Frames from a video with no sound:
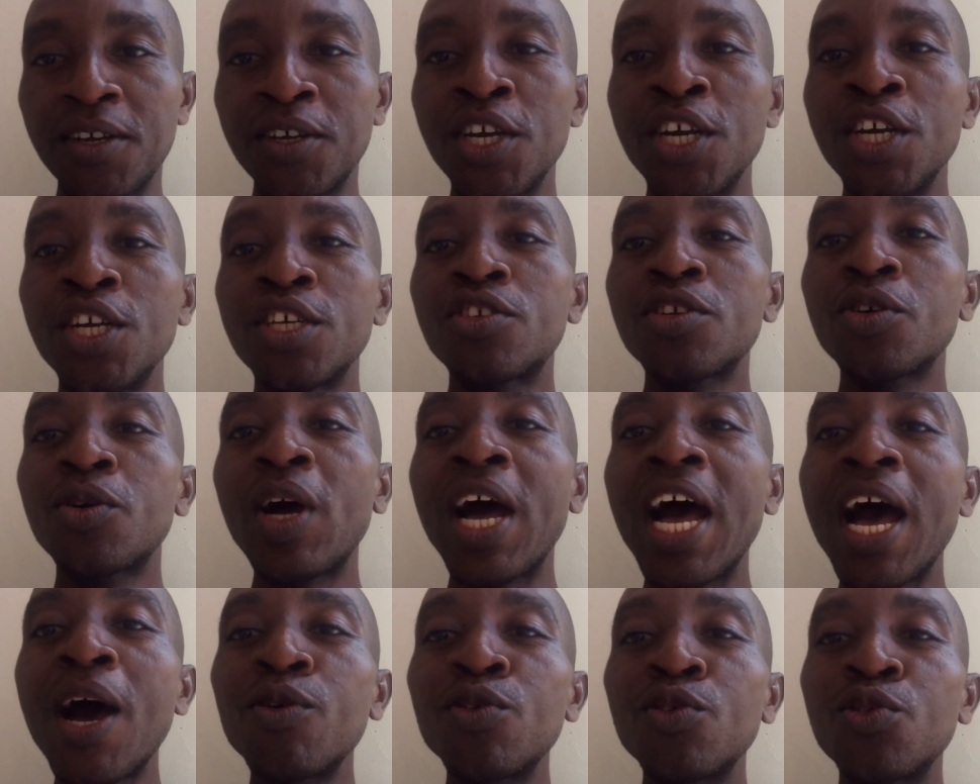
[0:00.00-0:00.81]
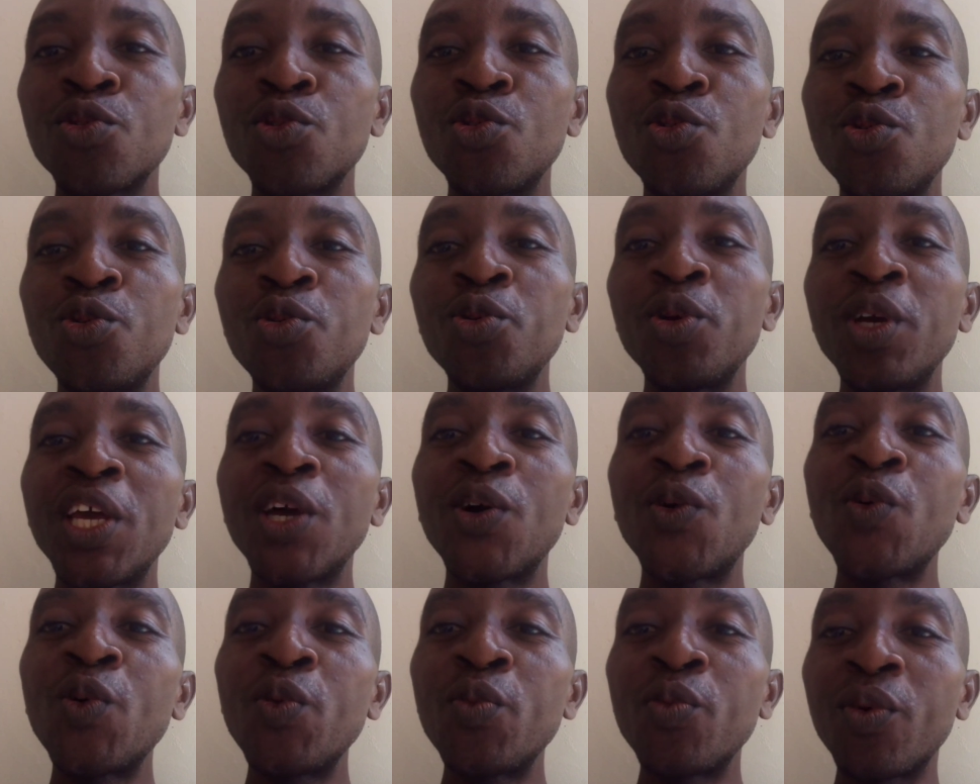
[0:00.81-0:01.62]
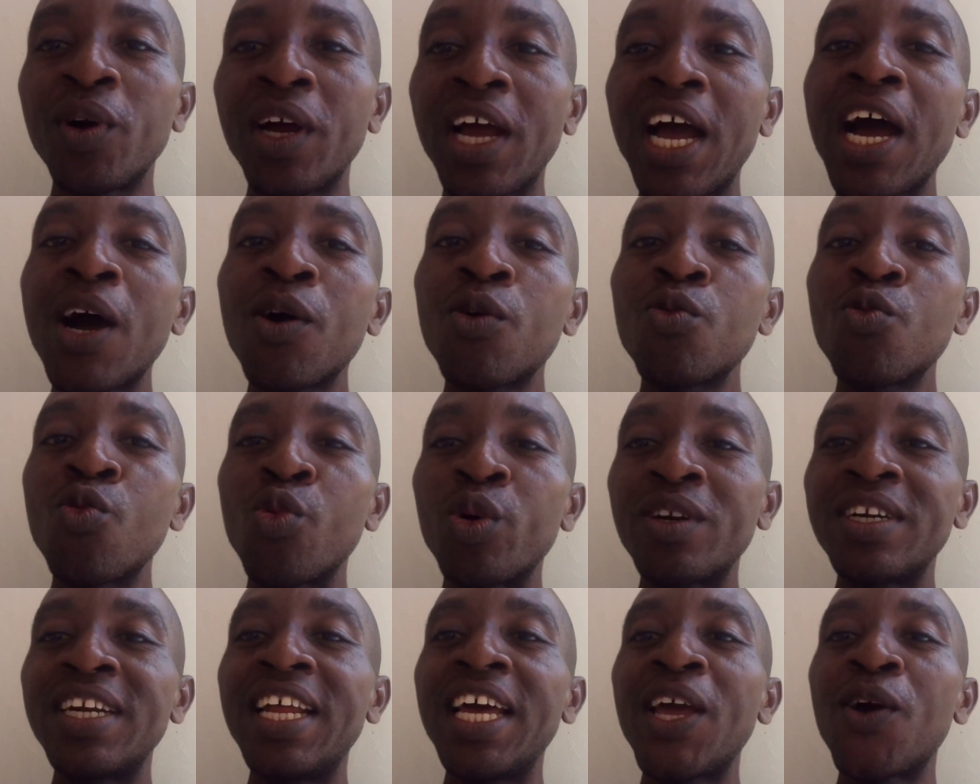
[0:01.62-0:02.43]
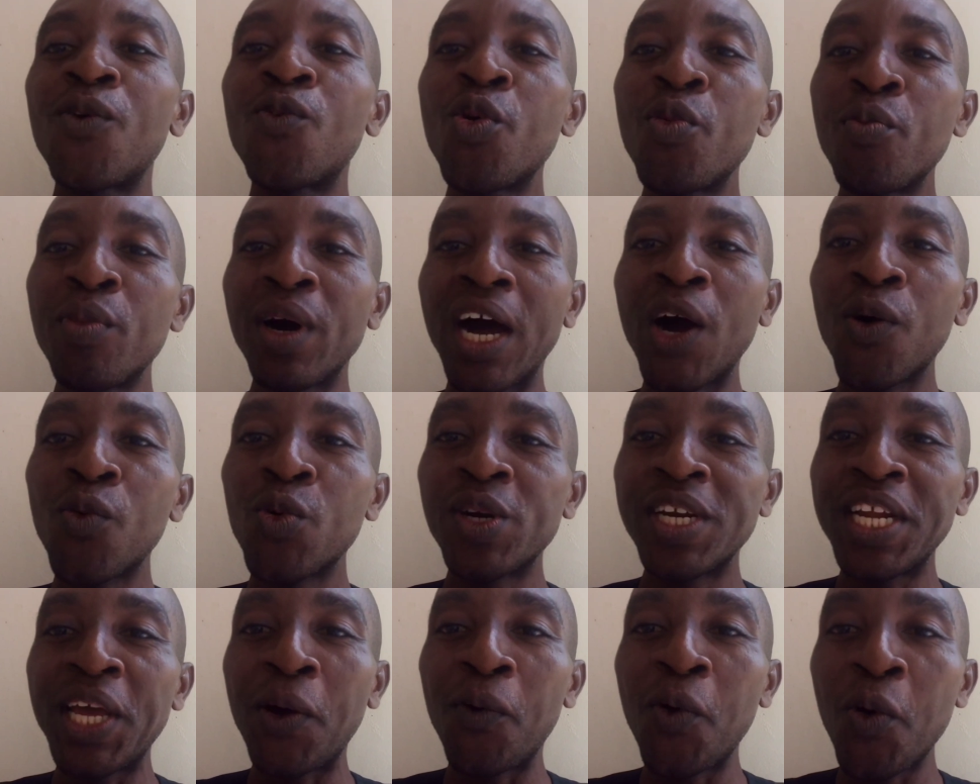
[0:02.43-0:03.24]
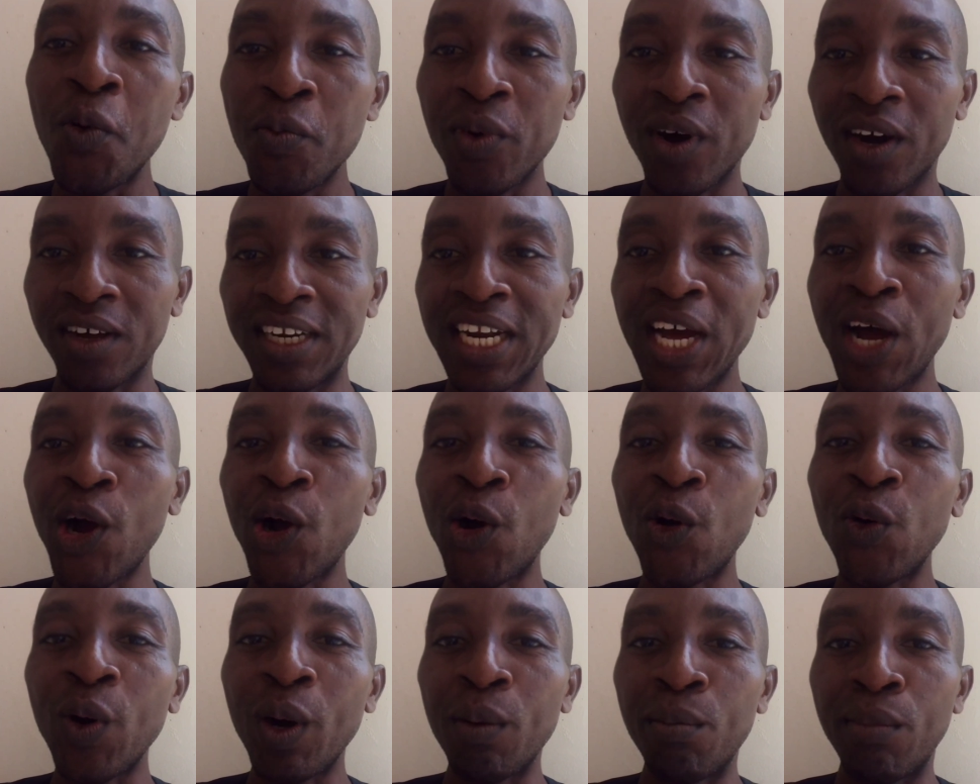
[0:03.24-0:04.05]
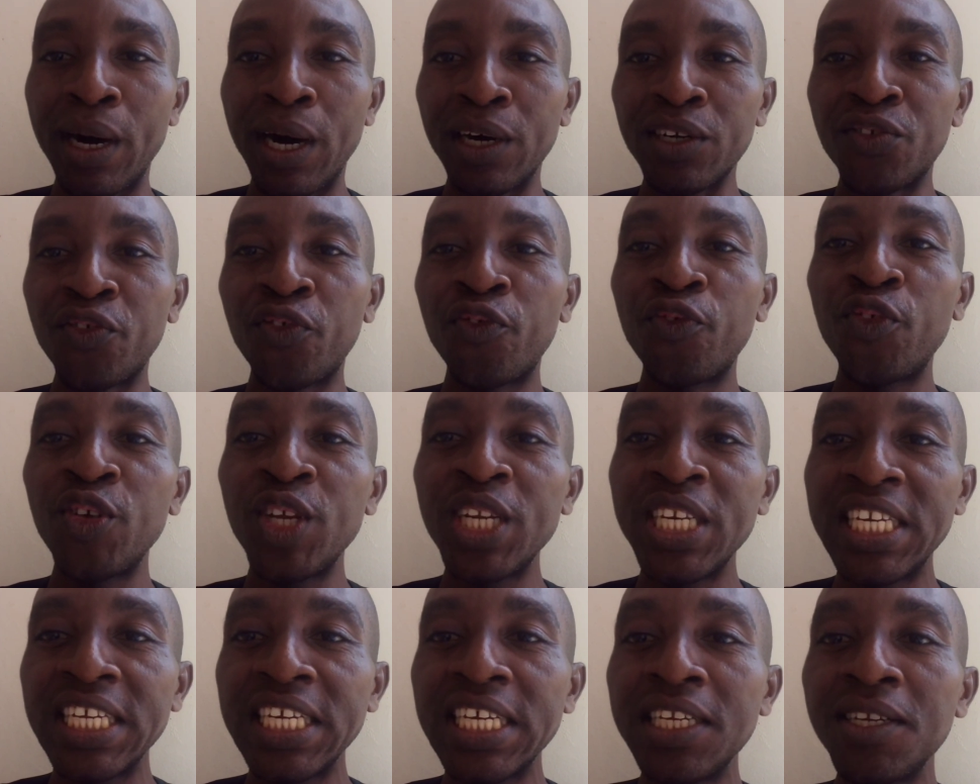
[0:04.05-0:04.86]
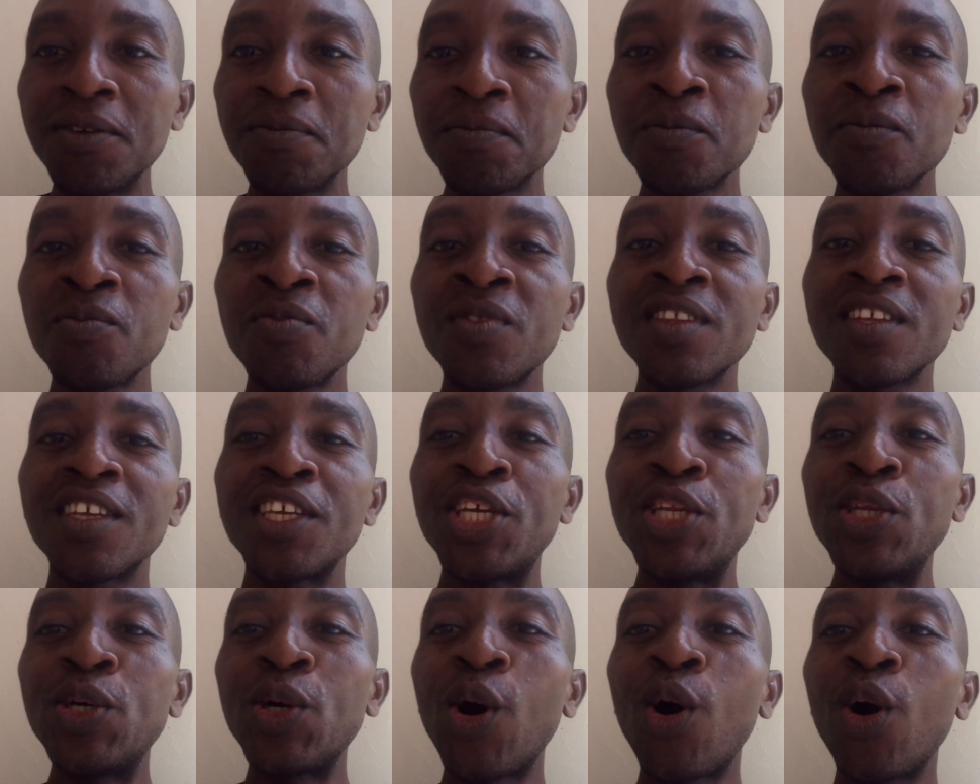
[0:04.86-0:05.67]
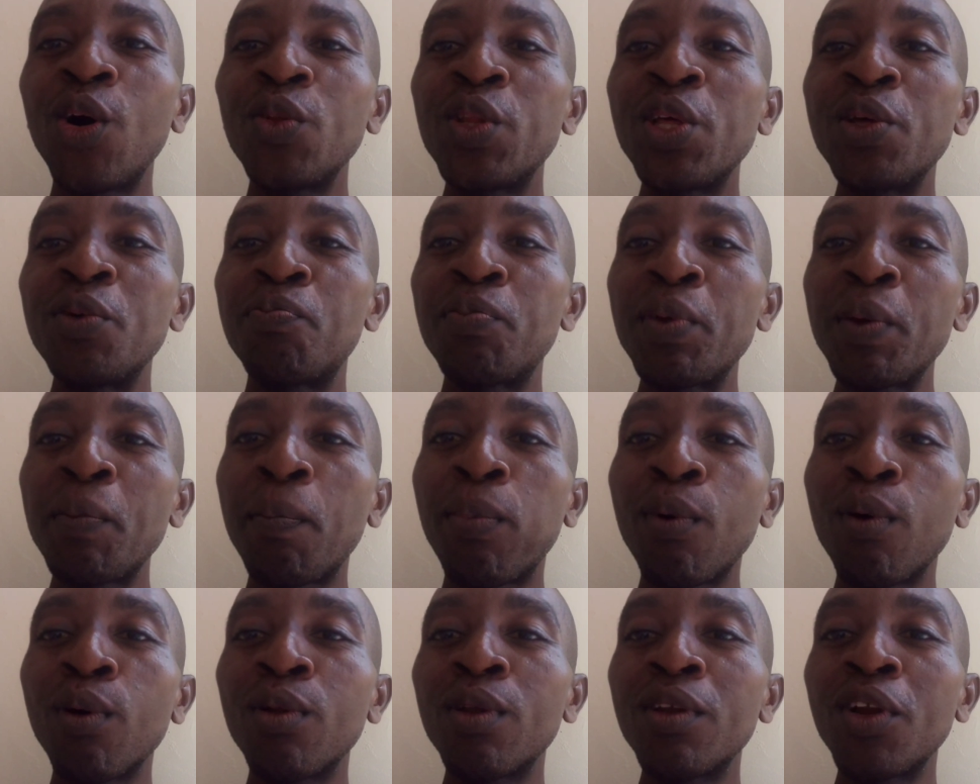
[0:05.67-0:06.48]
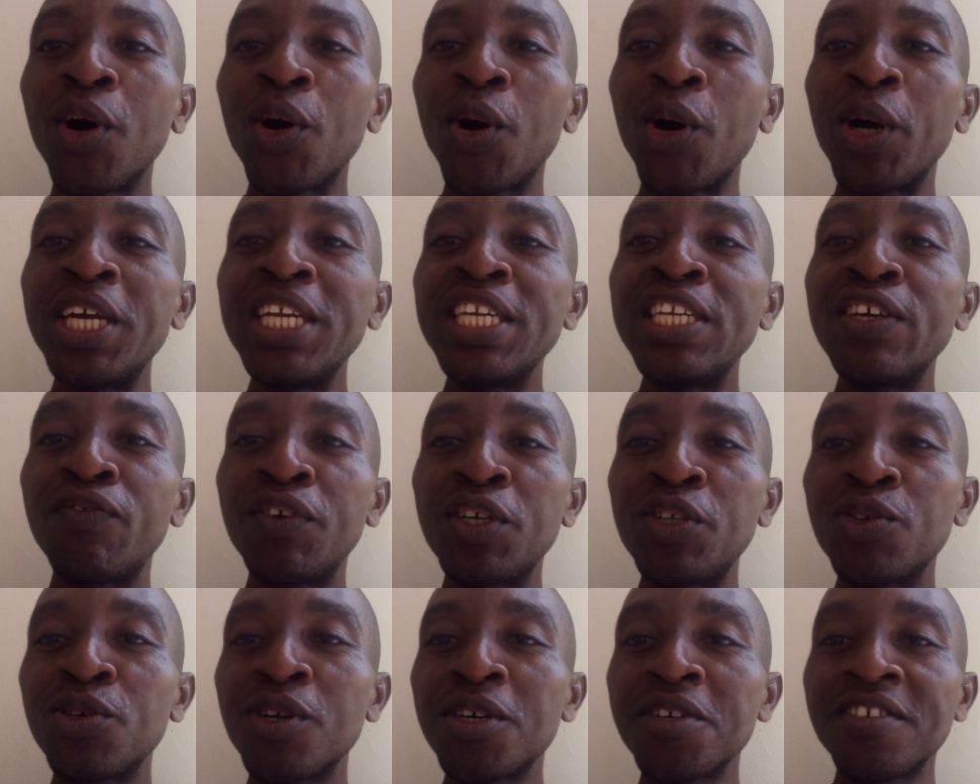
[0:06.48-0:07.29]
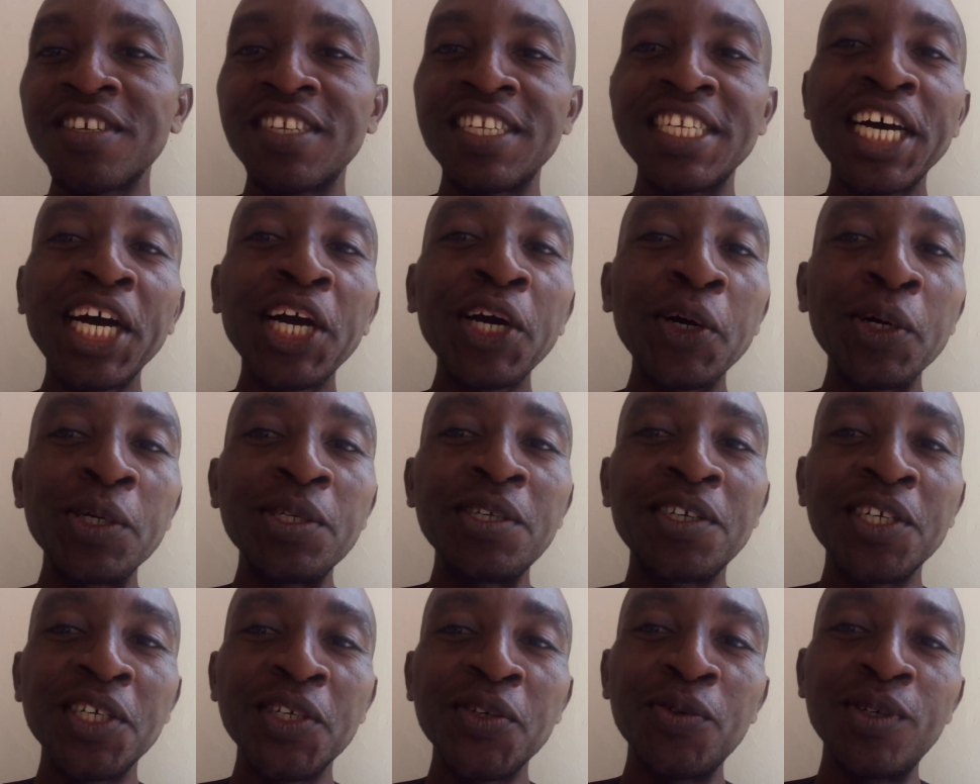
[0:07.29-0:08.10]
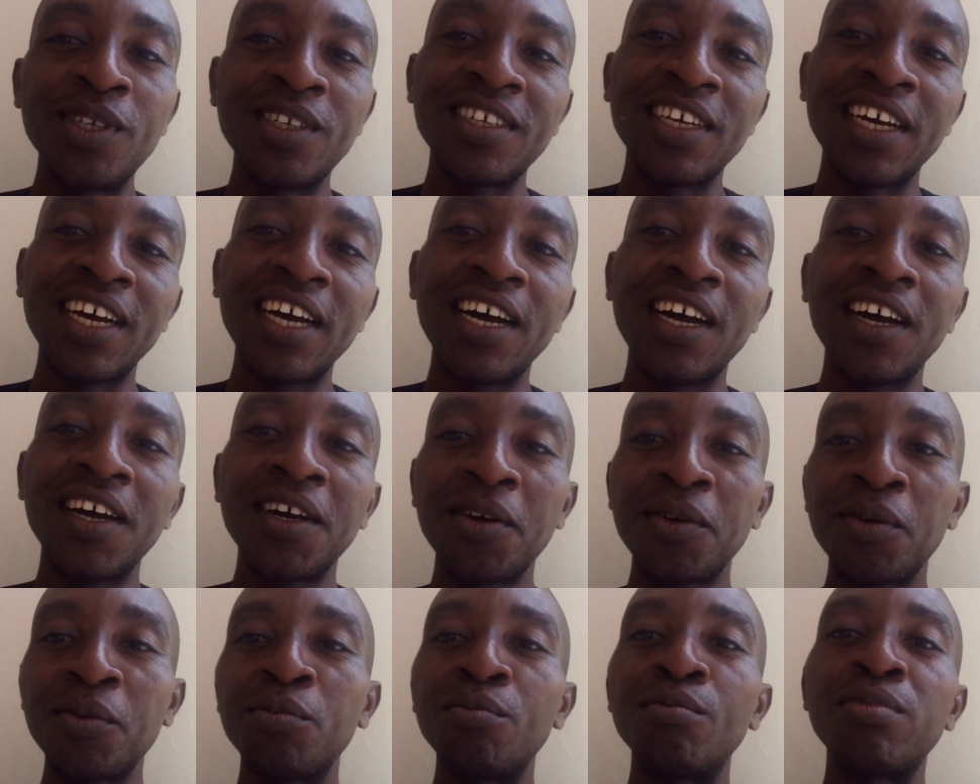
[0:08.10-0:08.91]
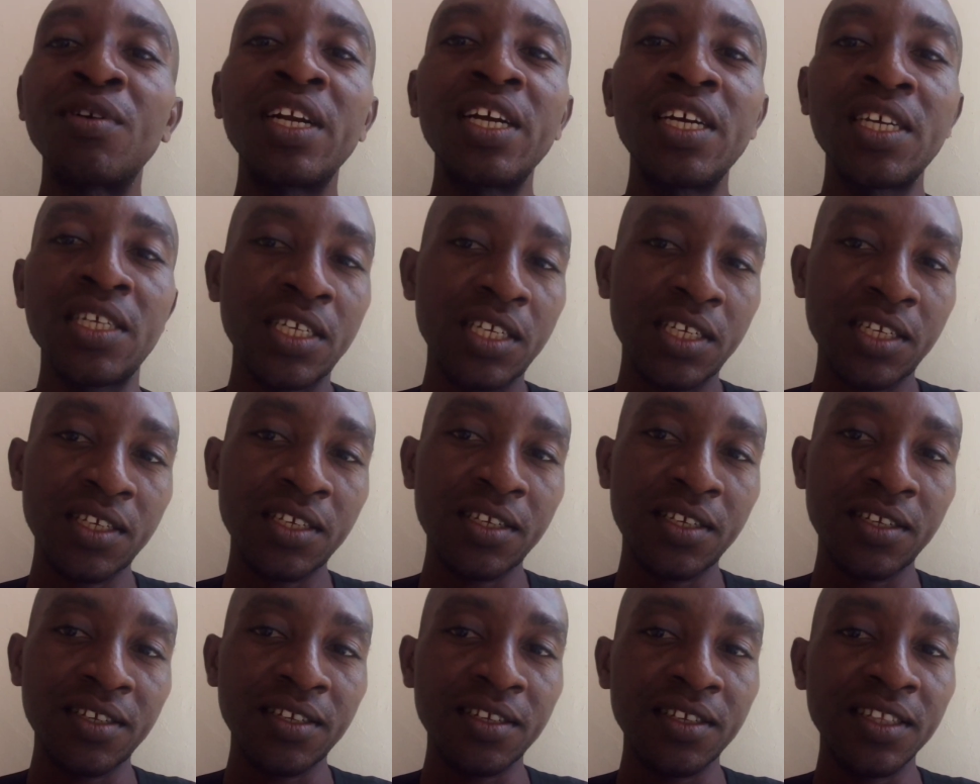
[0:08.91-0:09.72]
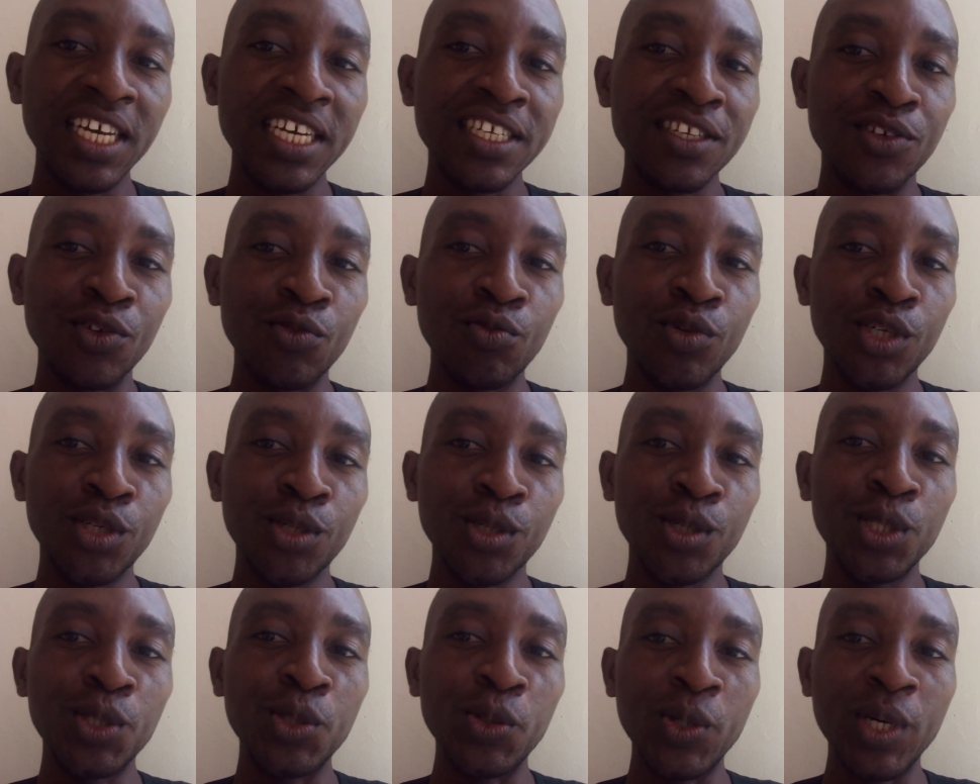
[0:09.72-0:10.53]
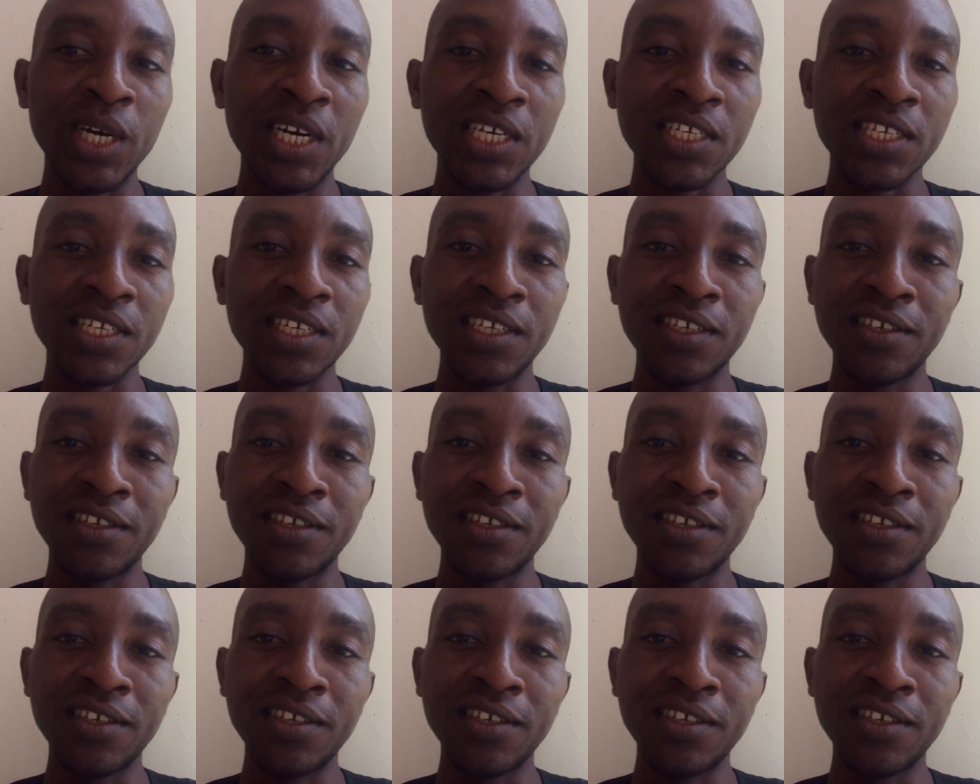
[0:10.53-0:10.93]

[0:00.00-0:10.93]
So how would a woman now go about feeding, all the people or individuals in that country with her breasts? That's the question to ask.